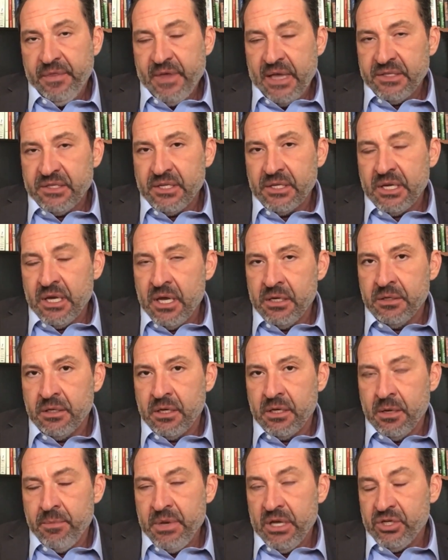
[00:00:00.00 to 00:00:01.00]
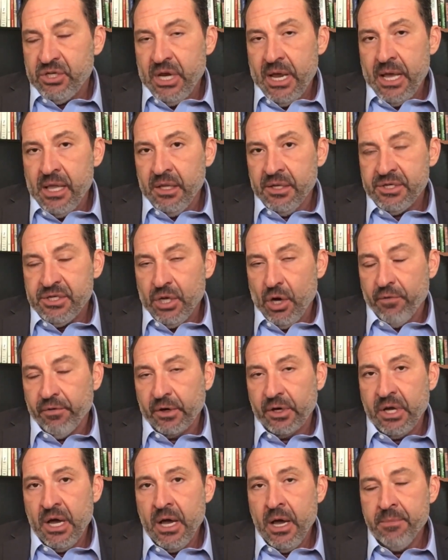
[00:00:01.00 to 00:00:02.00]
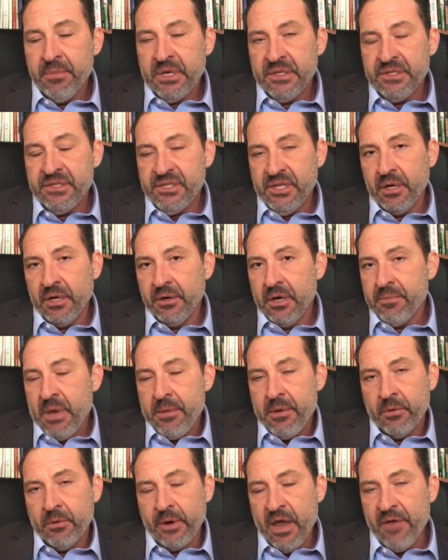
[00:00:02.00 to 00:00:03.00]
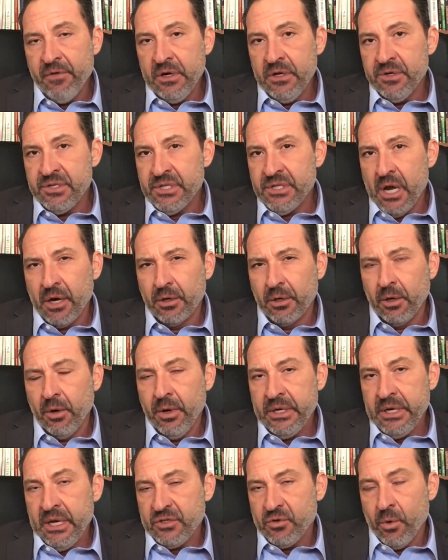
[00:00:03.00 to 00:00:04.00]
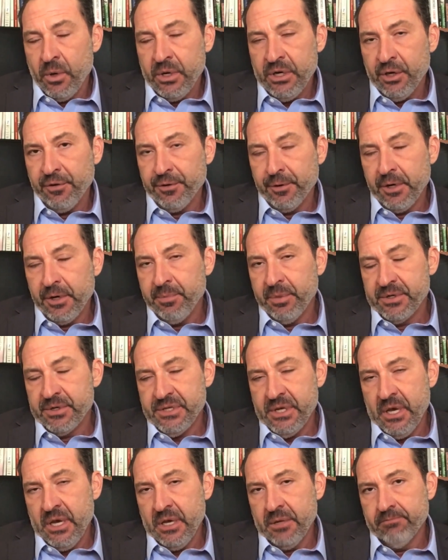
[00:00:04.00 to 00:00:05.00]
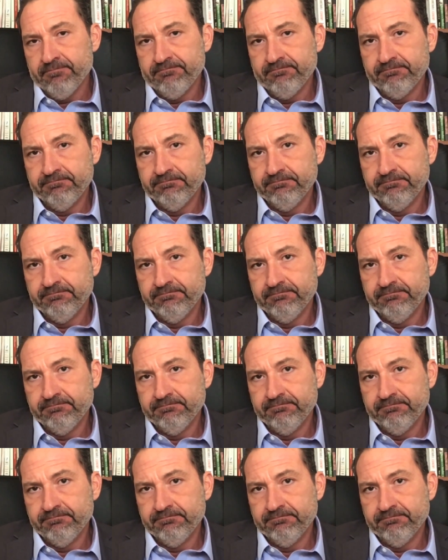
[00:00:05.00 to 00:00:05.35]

But that's again going to be a challenge to overcome, considering maybe revenue is not growing at 20 or 30 percent.